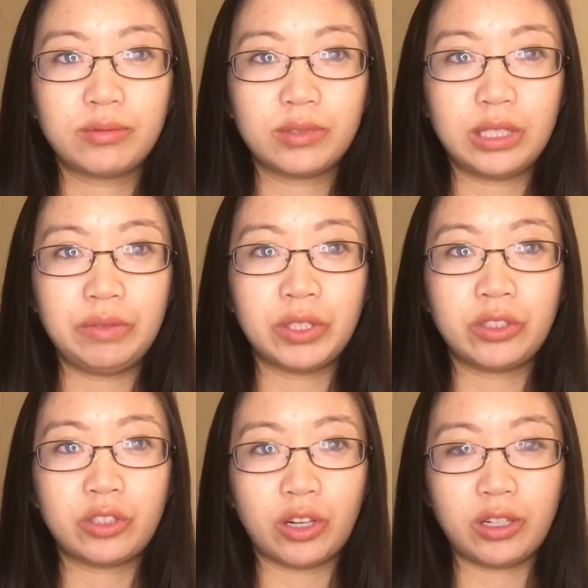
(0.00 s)
even
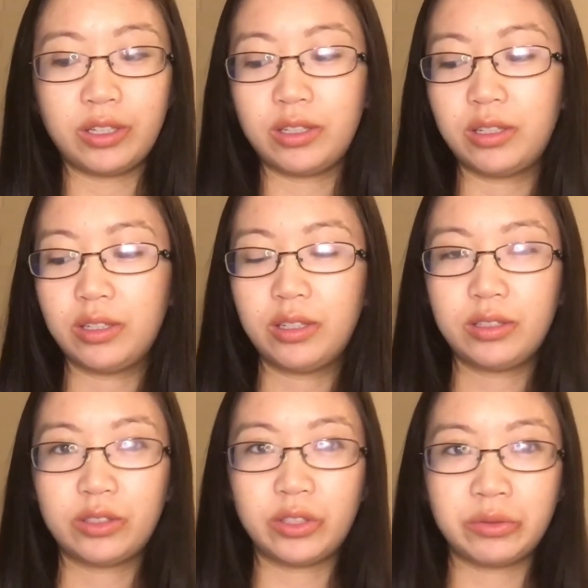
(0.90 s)
started
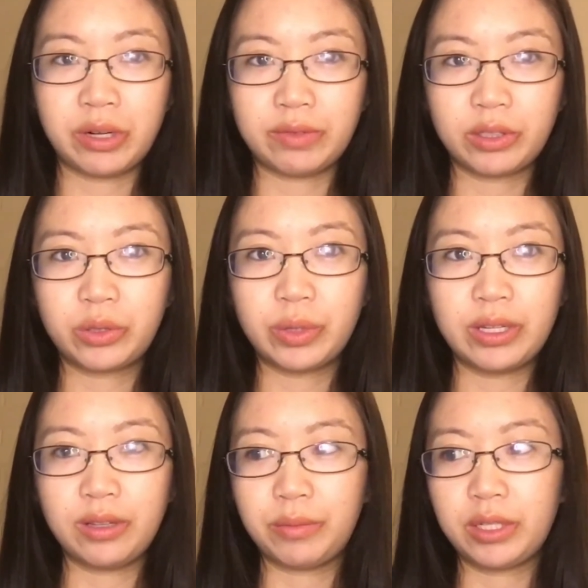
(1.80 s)
so you don't have to quit
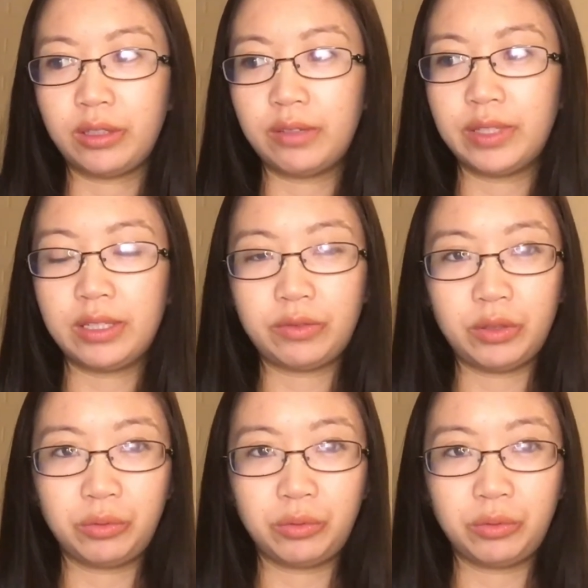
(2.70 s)
in the middle of it if you